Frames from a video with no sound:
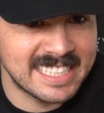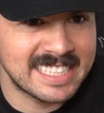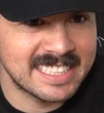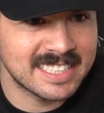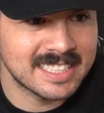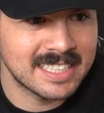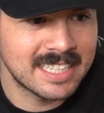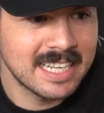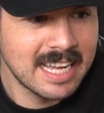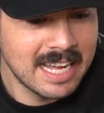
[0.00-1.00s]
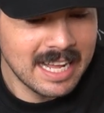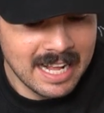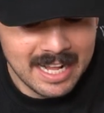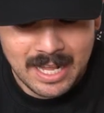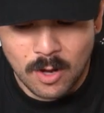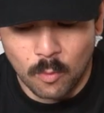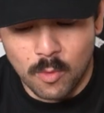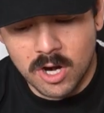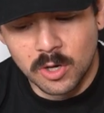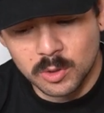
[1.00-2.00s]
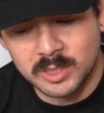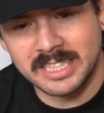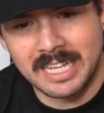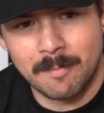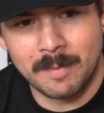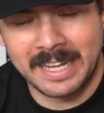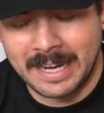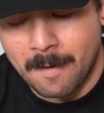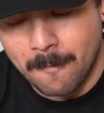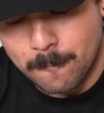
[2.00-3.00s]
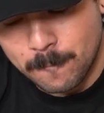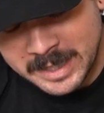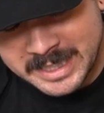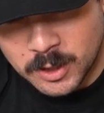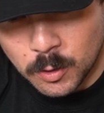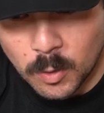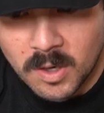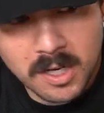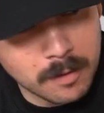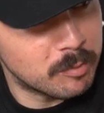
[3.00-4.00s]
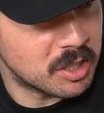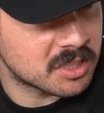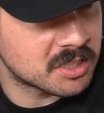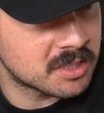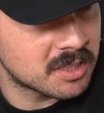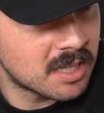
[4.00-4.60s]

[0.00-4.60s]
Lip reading: is... We're losing them in physical cookbooks.